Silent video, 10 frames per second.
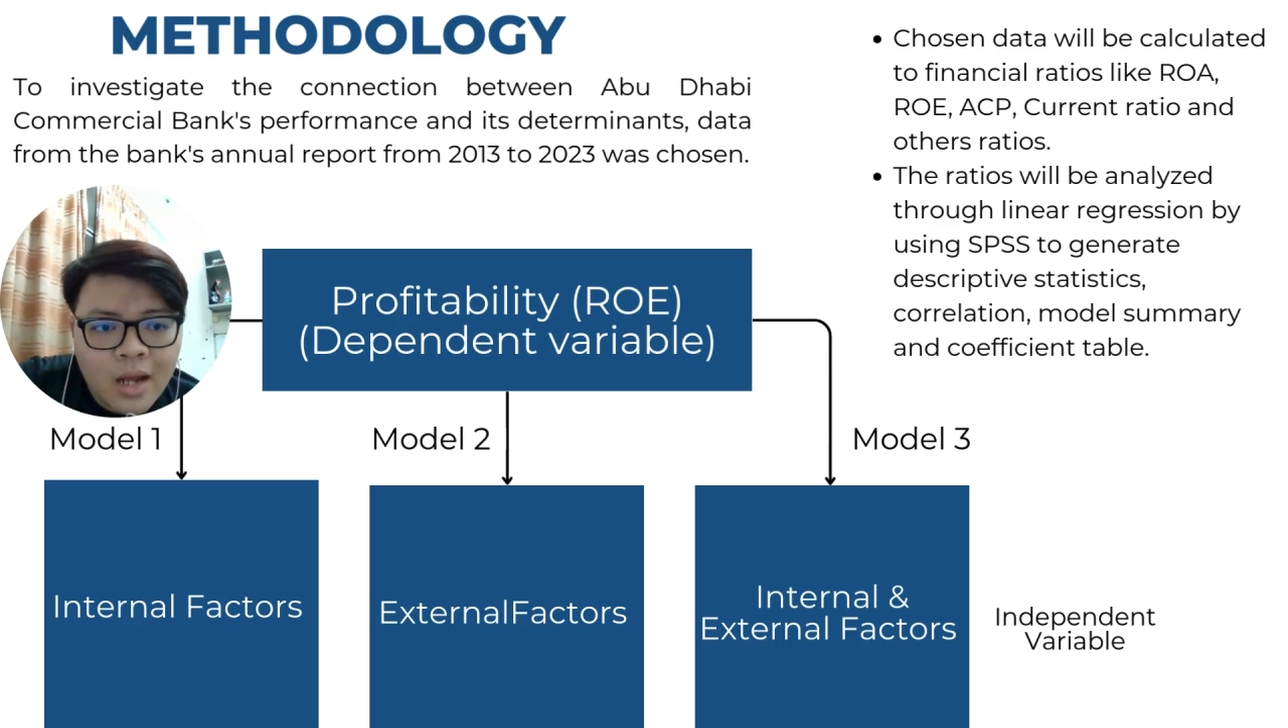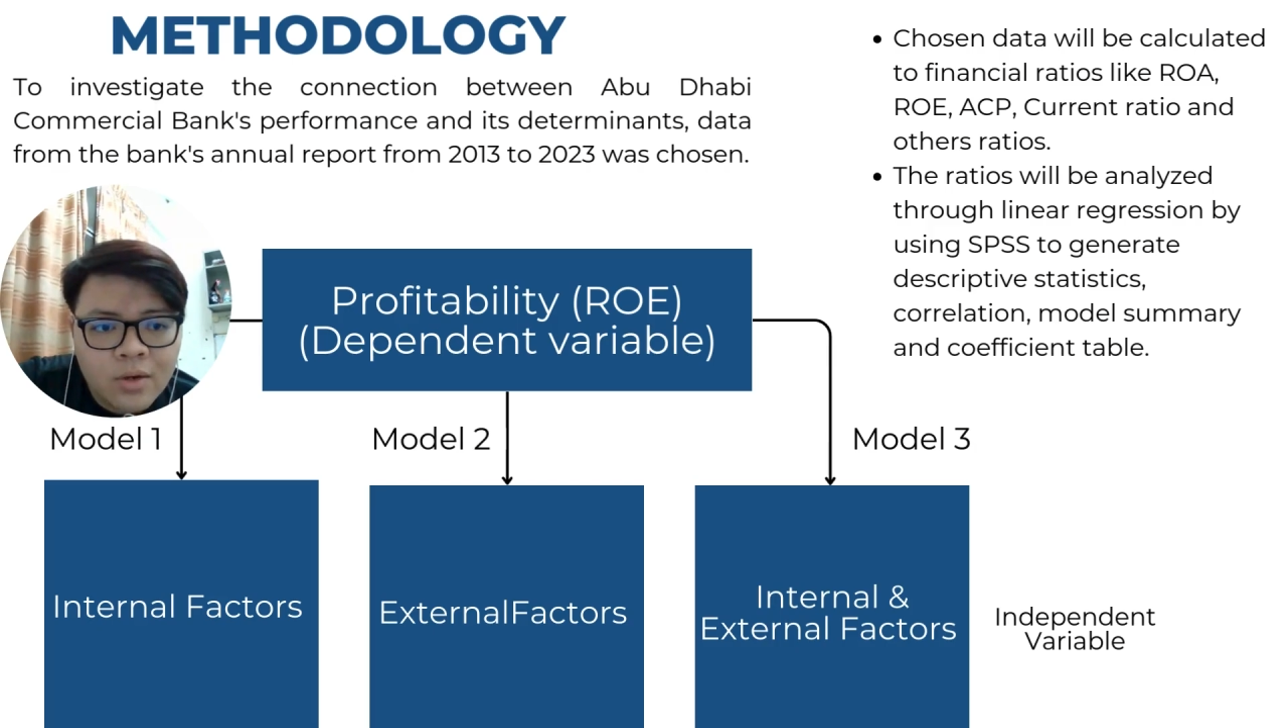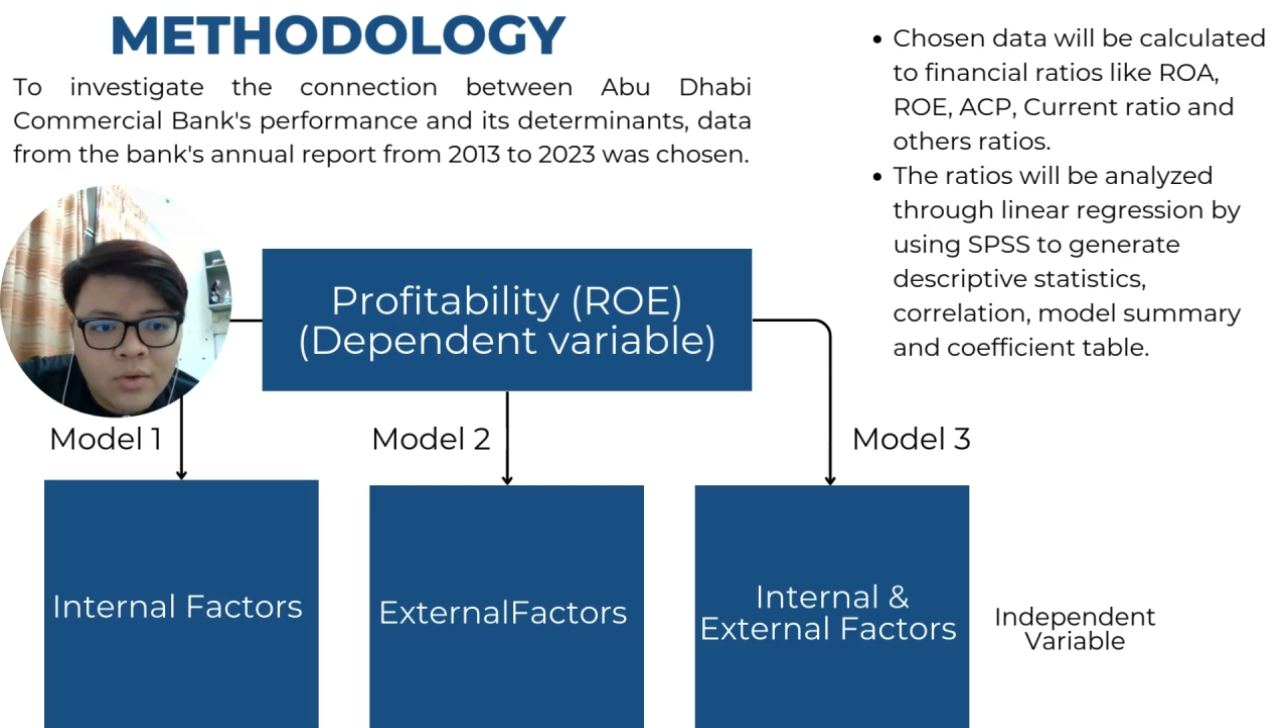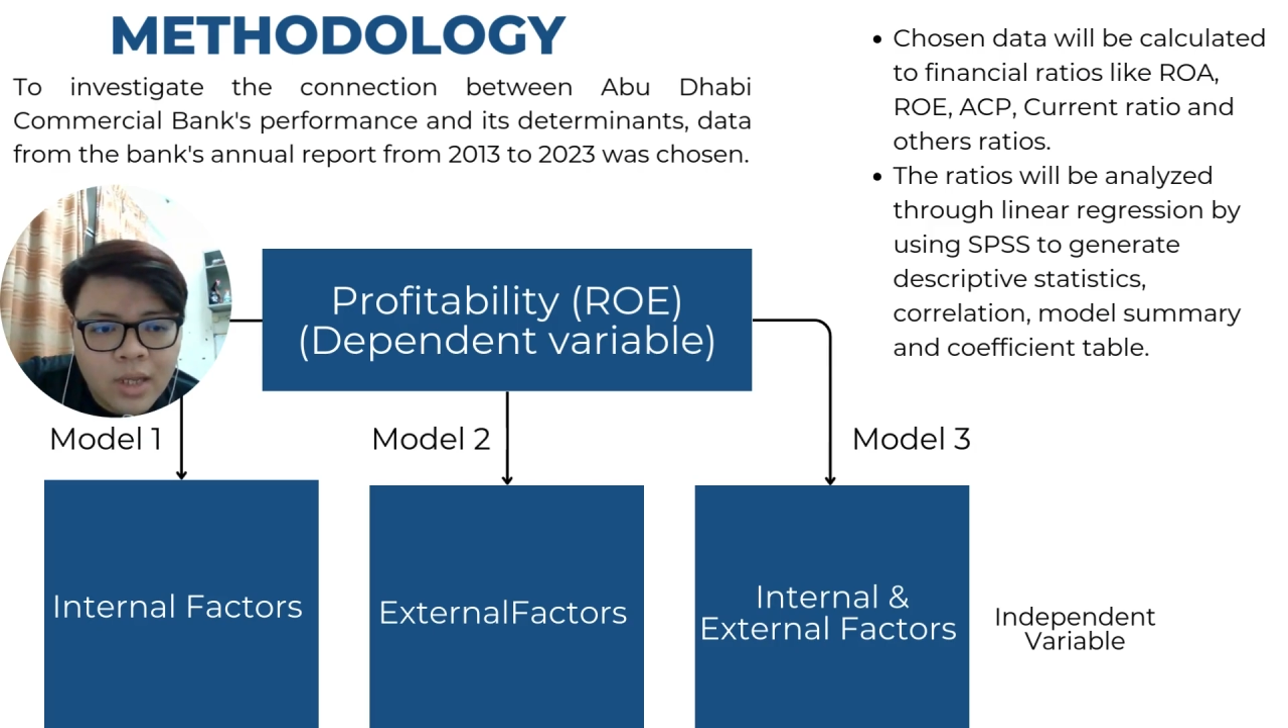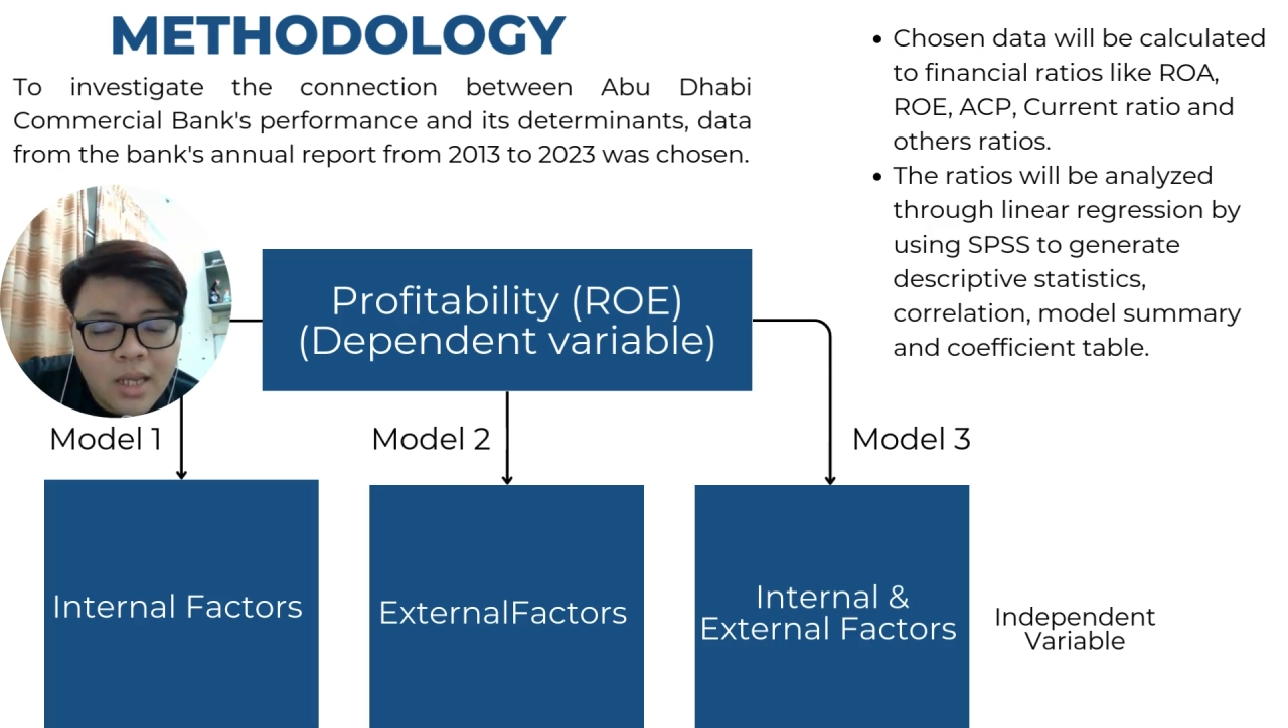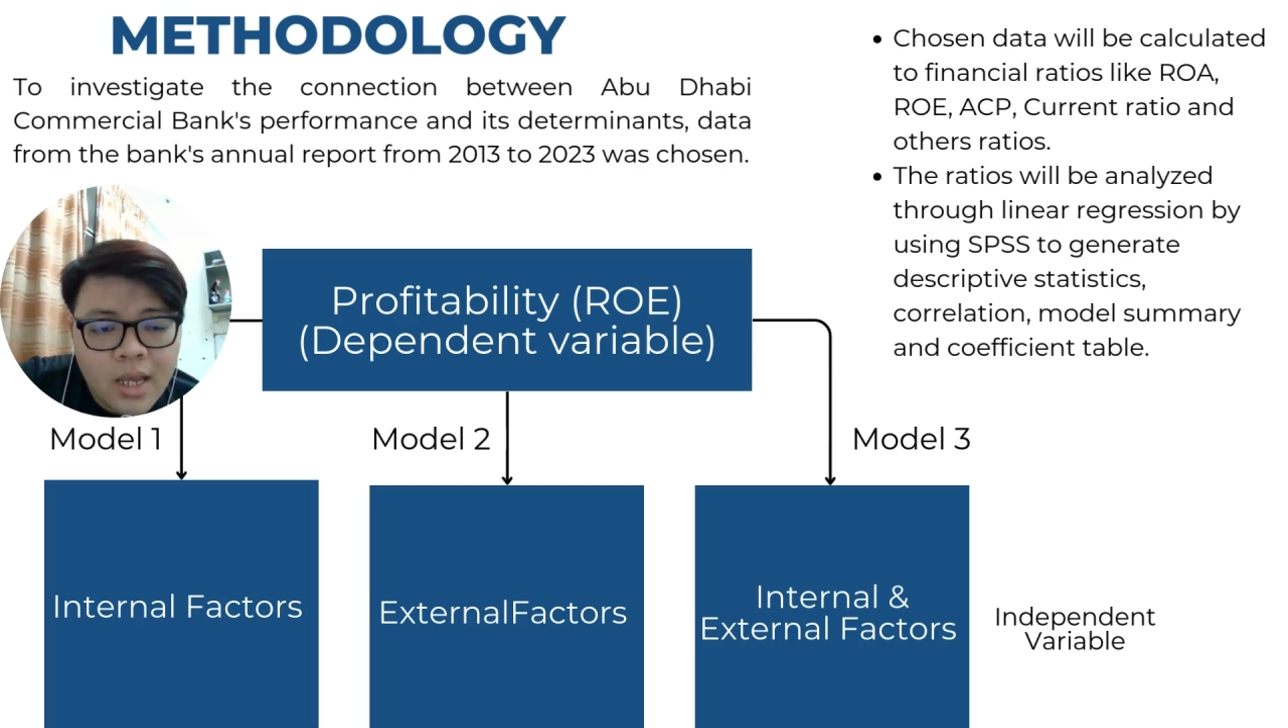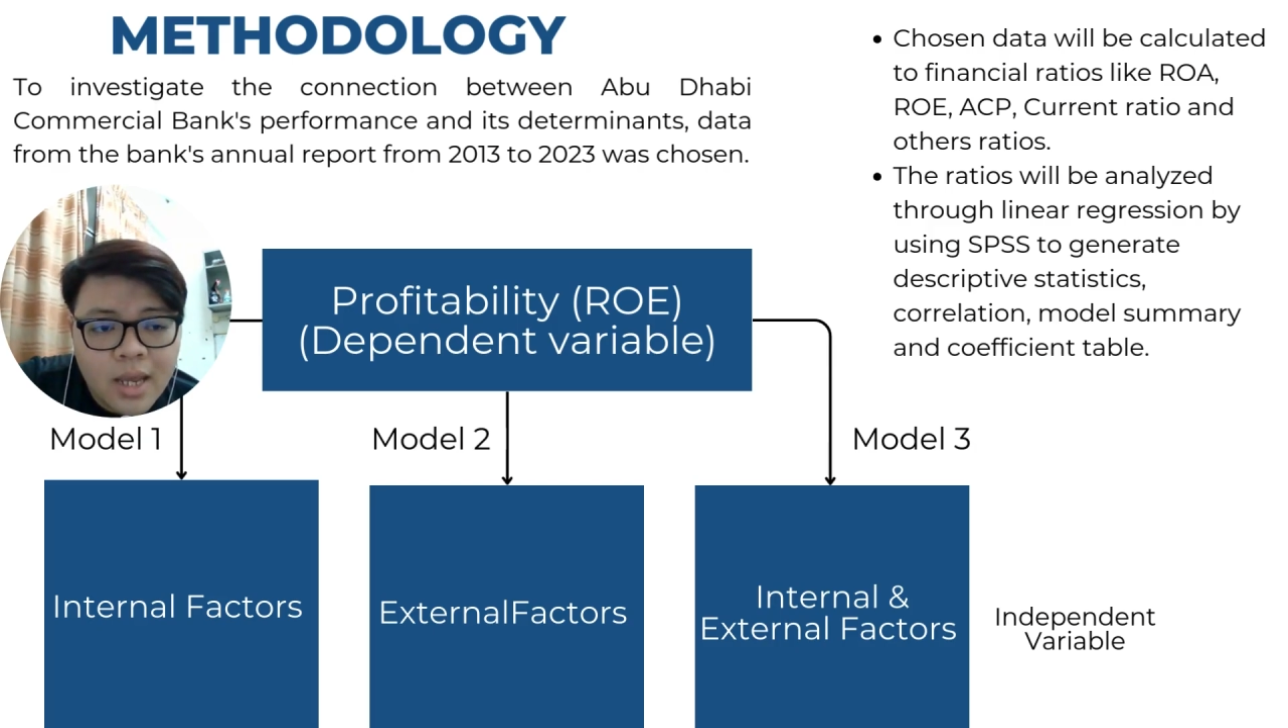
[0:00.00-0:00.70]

ROE,